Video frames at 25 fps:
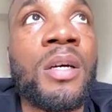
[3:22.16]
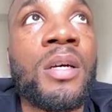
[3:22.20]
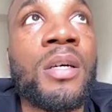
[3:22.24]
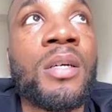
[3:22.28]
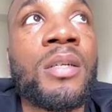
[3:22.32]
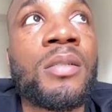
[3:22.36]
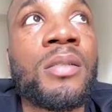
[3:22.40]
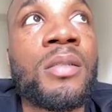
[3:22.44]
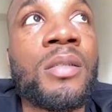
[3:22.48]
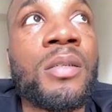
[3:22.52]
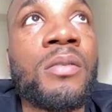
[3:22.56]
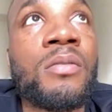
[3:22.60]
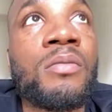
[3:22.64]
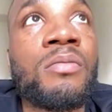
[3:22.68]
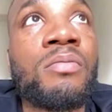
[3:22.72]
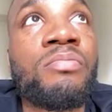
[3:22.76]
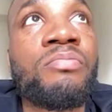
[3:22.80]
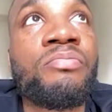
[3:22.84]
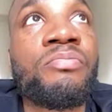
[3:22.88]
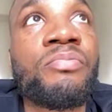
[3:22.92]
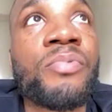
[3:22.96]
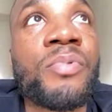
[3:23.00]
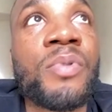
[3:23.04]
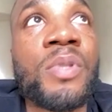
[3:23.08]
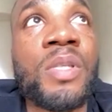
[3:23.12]
so
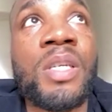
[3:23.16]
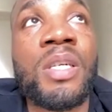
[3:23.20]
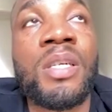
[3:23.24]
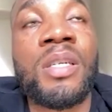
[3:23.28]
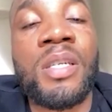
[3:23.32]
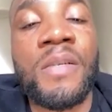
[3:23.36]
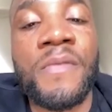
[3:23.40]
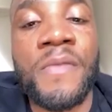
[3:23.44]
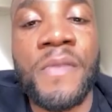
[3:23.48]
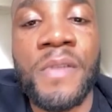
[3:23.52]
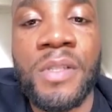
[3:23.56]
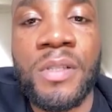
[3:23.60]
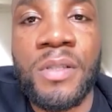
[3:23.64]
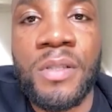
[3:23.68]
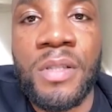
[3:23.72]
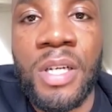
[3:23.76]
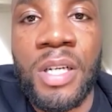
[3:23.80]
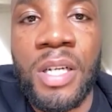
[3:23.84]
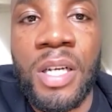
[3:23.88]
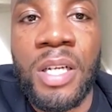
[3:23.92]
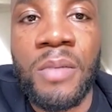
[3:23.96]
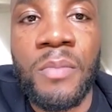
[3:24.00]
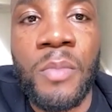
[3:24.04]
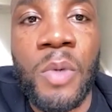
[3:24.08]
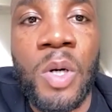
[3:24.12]
yeah, I think
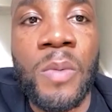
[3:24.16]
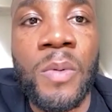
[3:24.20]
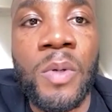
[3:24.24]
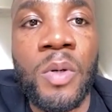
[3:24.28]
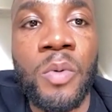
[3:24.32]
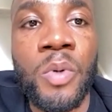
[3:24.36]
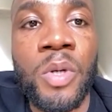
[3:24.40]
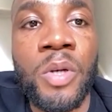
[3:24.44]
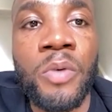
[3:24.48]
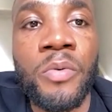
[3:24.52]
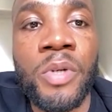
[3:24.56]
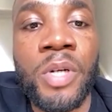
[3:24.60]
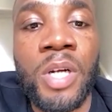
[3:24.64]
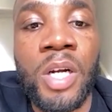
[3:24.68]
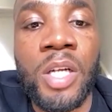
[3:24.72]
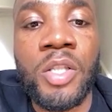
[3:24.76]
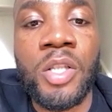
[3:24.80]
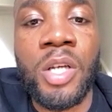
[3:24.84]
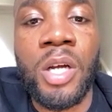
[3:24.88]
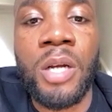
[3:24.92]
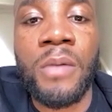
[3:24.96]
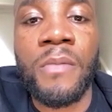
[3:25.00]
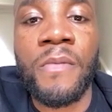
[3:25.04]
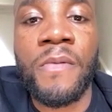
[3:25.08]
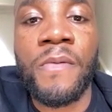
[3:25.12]
at the moment we haven't got
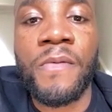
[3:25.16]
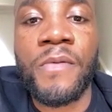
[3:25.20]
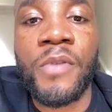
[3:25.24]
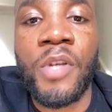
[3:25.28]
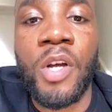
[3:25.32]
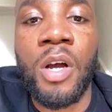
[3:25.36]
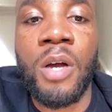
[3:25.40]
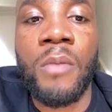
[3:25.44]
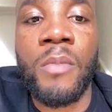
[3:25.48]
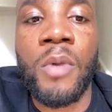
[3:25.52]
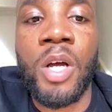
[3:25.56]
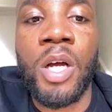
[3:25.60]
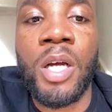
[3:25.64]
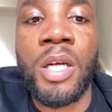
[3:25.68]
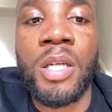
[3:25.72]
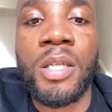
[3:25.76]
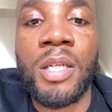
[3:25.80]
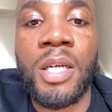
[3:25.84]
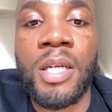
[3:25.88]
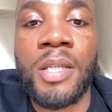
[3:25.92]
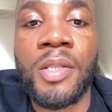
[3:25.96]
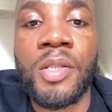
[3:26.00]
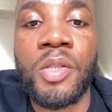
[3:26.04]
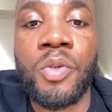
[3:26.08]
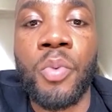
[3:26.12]
timeline
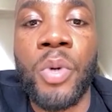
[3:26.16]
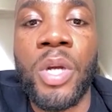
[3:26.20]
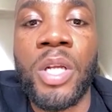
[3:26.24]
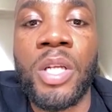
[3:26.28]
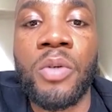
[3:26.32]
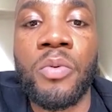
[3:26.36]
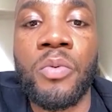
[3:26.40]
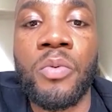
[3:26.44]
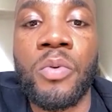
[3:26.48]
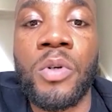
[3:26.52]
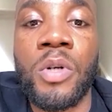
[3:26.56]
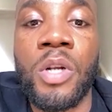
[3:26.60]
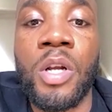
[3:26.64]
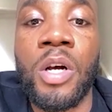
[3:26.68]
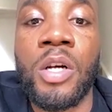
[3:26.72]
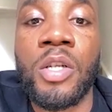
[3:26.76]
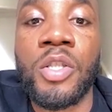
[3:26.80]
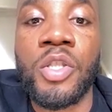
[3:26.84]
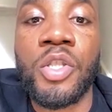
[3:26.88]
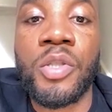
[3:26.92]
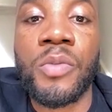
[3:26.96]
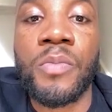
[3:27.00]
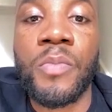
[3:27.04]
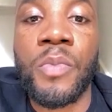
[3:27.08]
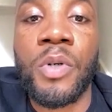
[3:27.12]
as to when it will
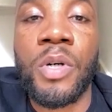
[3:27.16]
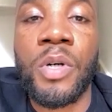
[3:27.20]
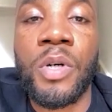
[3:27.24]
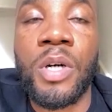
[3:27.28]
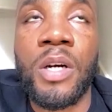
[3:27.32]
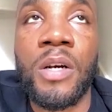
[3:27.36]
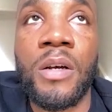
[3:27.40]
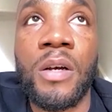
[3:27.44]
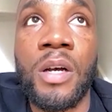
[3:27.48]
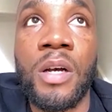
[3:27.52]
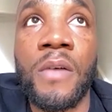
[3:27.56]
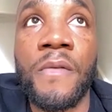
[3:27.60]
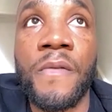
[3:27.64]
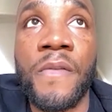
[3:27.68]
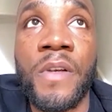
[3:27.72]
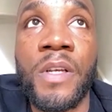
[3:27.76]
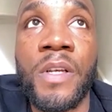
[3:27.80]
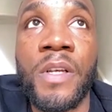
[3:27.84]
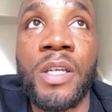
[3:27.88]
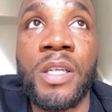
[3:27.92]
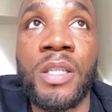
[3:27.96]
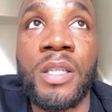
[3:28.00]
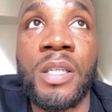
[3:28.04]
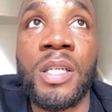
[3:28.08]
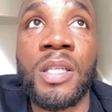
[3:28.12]
launch, but I think
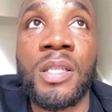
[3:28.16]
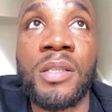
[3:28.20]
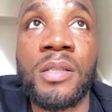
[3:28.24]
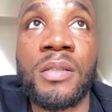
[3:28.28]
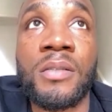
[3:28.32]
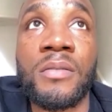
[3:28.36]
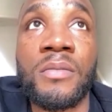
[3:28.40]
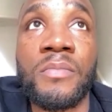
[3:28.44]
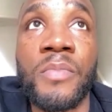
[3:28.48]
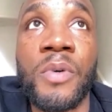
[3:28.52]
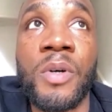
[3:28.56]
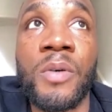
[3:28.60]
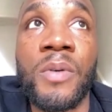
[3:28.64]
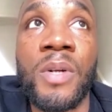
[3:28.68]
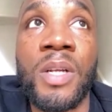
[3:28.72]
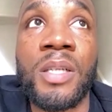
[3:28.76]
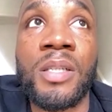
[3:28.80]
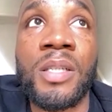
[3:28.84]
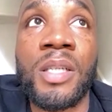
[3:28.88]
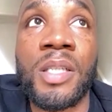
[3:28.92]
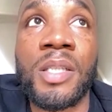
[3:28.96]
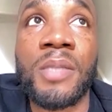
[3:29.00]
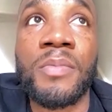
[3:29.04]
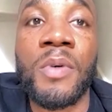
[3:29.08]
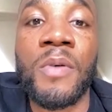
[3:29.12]
in probably like
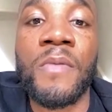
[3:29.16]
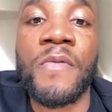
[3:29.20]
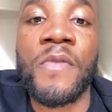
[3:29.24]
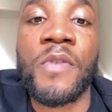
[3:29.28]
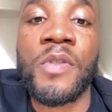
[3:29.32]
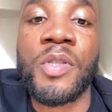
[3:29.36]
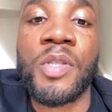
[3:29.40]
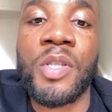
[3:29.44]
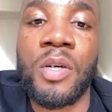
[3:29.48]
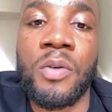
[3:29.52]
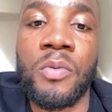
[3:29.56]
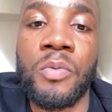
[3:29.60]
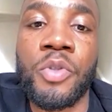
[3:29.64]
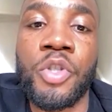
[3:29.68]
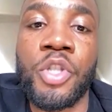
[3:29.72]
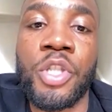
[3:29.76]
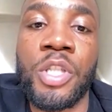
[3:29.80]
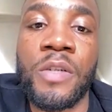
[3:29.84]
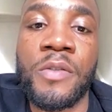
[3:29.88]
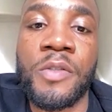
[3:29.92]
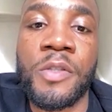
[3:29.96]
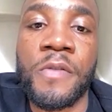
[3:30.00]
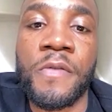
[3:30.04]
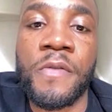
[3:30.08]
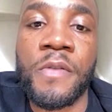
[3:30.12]
next month or so we should
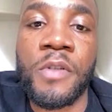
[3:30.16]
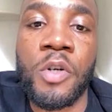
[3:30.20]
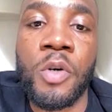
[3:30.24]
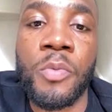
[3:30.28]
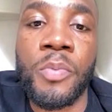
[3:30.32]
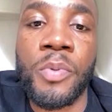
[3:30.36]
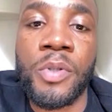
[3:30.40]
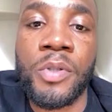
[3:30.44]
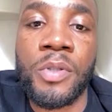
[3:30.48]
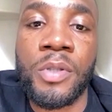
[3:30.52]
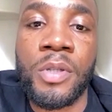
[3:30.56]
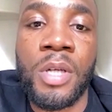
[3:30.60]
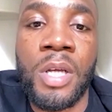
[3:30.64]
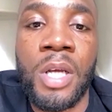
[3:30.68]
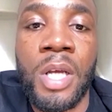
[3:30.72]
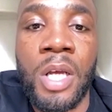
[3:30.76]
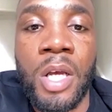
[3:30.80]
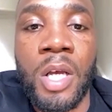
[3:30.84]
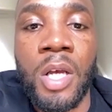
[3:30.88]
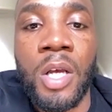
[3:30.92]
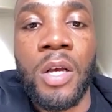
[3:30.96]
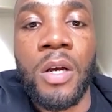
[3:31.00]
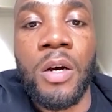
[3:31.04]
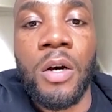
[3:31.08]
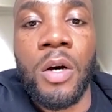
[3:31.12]
have something up and
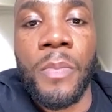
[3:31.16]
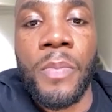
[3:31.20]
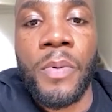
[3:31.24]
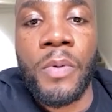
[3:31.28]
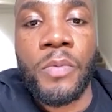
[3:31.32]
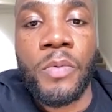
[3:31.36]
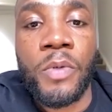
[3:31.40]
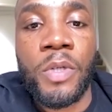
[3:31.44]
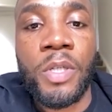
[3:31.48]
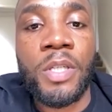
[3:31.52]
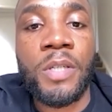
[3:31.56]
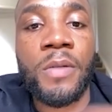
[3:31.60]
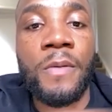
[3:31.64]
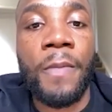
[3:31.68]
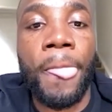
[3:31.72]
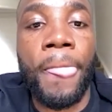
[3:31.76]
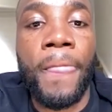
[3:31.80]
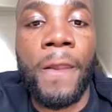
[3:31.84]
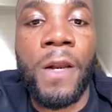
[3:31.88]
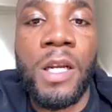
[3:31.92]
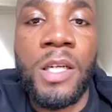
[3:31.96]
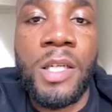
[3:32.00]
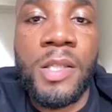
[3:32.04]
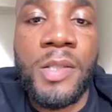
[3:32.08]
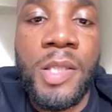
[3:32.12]
running.
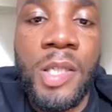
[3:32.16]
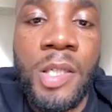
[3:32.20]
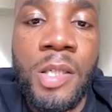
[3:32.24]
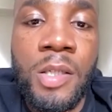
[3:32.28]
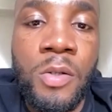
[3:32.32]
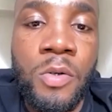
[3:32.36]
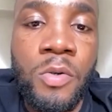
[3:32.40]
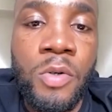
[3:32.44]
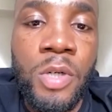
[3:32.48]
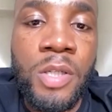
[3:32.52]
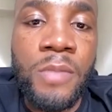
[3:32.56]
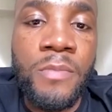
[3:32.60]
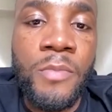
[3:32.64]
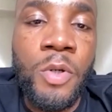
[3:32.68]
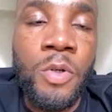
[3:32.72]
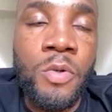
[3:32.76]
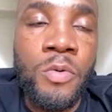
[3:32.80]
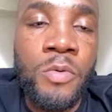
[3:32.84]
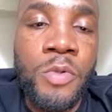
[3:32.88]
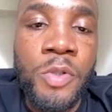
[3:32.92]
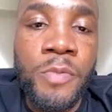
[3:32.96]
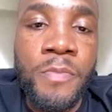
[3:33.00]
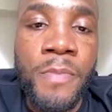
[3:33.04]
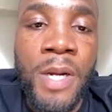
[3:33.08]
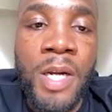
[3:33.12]
Like I said, cool. At the moment
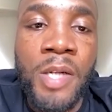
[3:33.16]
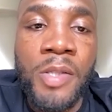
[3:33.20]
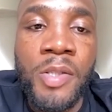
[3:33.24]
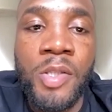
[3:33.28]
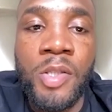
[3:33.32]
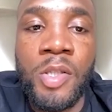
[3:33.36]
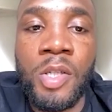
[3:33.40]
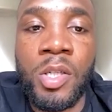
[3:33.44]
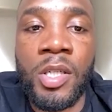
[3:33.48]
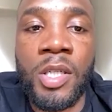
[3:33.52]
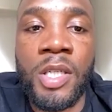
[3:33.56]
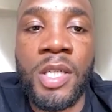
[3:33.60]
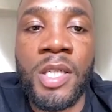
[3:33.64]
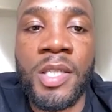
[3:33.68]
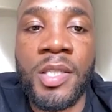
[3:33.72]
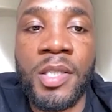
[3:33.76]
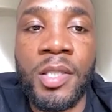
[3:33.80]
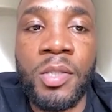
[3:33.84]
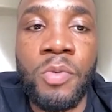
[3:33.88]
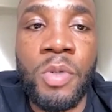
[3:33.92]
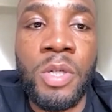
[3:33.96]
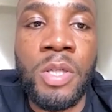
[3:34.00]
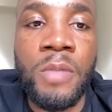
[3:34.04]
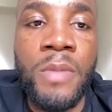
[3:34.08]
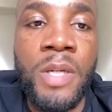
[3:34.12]
we're bouncing ideas
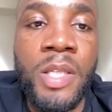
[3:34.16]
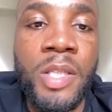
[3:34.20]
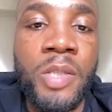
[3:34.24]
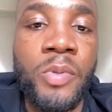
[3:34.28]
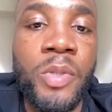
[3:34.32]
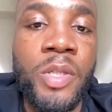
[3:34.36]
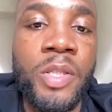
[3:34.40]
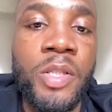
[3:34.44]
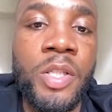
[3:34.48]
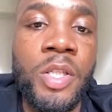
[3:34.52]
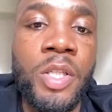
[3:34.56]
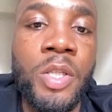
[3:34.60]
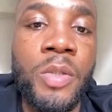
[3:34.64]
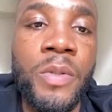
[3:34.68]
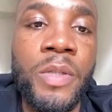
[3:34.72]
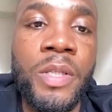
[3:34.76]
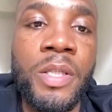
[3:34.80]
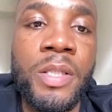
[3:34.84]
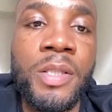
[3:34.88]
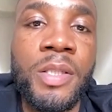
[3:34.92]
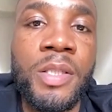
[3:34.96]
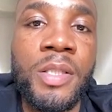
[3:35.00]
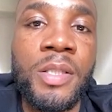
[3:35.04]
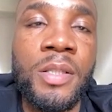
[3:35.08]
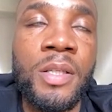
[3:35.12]
and what the best way to do it
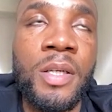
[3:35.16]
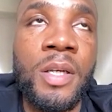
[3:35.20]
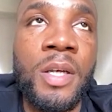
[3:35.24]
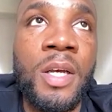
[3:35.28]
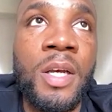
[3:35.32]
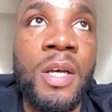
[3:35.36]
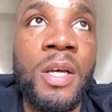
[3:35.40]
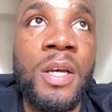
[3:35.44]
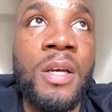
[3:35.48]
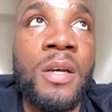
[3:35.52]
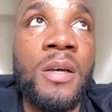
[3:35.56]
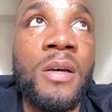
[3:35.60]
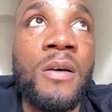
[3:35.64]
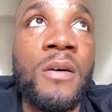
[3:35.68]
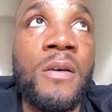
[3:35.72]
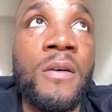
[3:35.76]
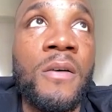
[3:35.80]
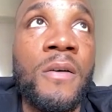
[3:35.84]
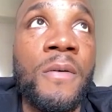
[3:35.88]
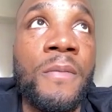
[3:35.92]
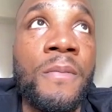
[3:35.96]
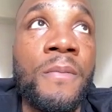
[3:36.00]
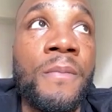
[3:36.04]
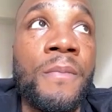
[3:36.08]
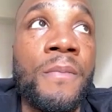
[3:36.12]
is,
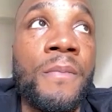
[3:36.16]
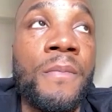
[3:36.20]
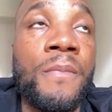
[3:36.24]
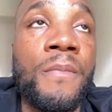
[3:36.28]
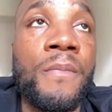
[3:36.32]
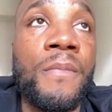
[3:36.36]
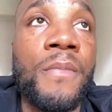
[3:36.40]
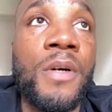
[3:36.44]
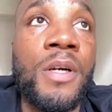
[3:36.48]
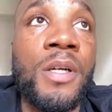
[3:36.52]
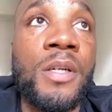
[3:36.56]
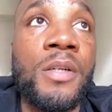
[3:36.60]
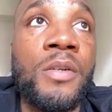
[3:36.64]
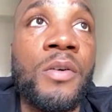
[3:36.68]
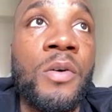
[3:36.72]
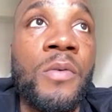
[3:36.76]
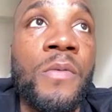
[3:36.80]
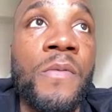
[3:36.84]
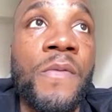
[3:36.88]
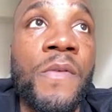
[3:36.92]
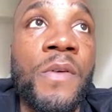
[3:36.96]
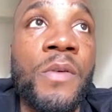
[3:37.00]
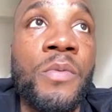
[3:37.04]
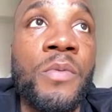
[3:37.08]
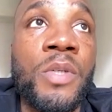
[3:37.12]
um and
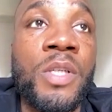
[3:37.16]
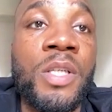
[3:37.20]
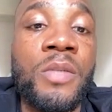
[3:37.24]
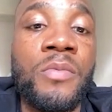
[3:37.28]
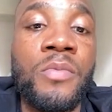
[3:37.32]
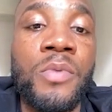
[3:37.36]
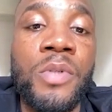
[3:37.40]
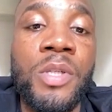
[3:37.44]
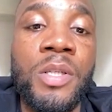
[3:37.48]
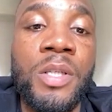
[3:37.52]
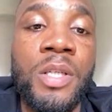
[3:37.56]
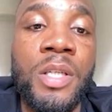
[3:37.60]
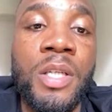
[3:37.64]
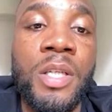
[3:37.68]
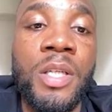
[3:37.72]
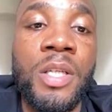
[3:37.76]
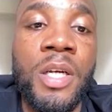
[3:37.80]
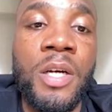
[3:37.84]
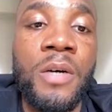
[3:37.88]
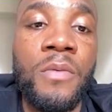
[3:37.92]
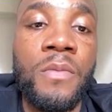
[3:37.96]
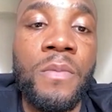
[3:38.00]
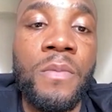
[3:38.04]
hopefully we can help.